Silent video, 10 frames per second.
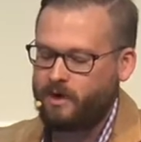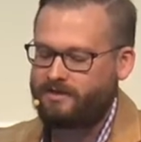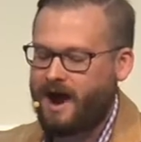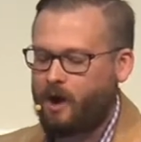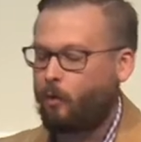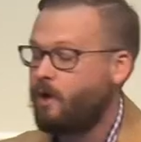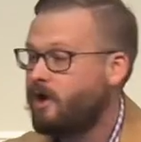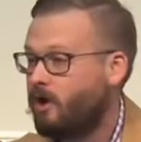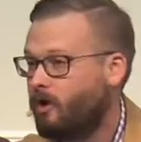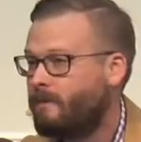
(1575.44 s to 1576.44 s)
with our
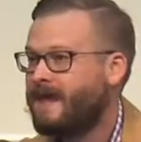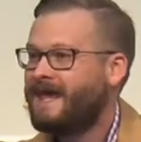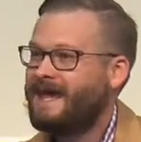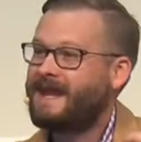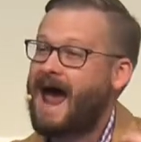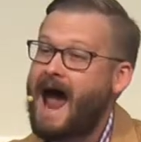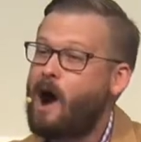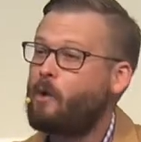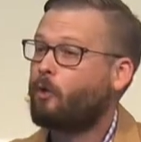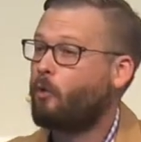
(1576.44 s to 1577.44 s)
will, and
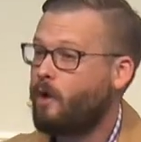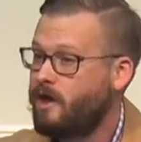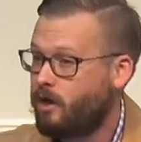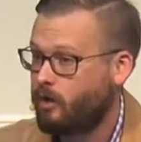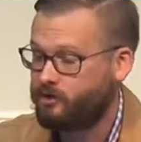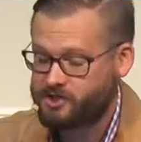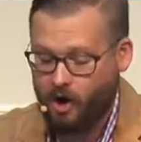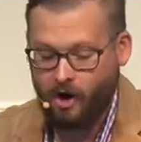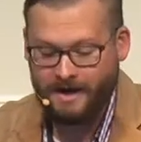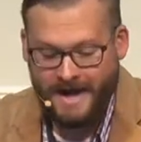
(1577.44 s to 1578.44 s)
our wills
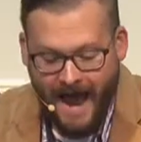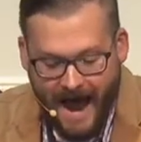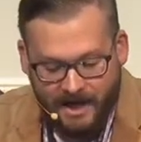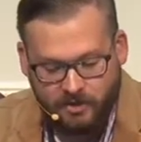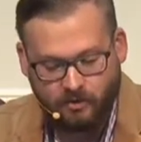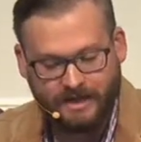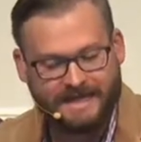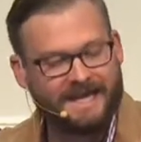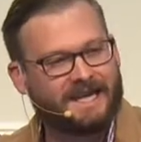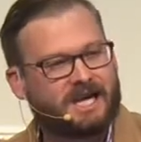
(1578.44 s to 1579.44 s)
are
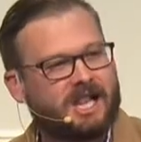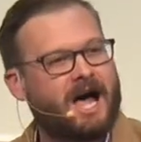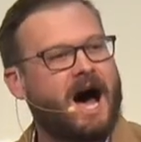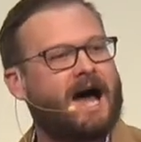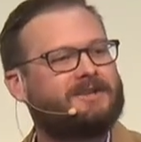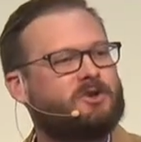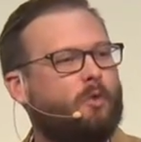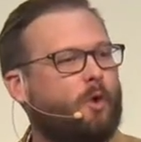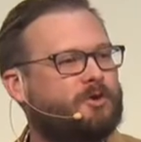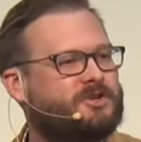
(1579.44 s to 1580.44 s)
naturally inclined
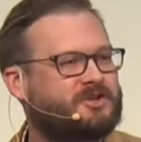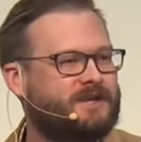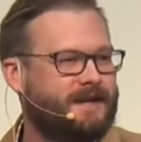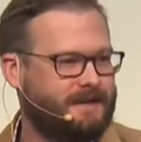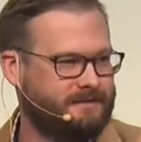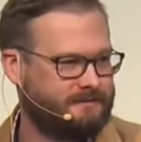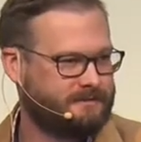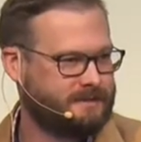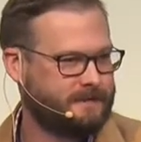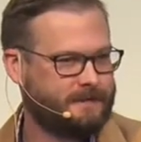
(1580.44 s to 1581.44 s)
towards sin.
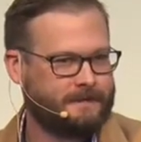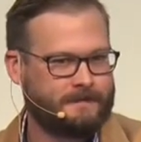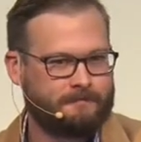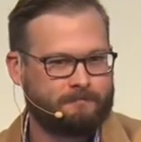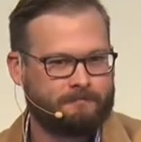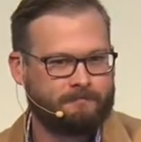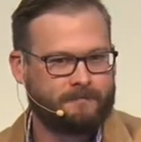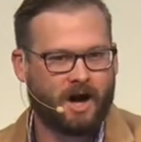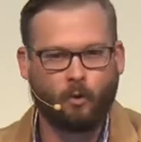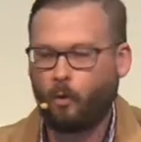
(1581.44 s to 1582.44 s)

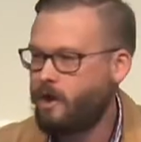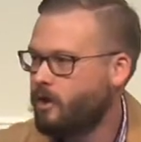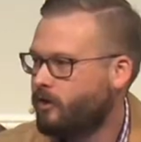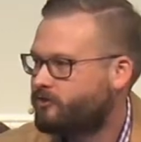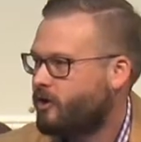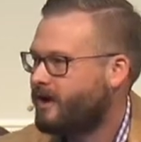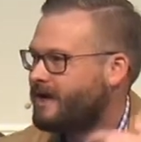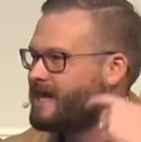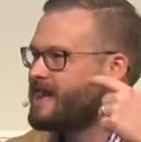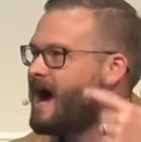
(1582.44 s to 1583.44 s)
Our wills are
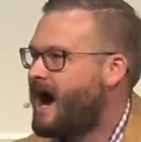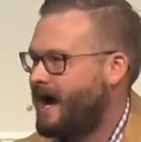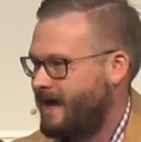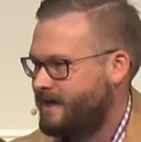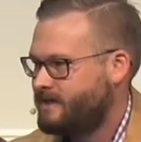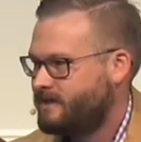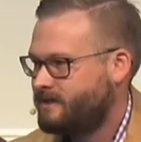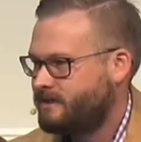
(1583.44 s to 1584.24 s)
inclined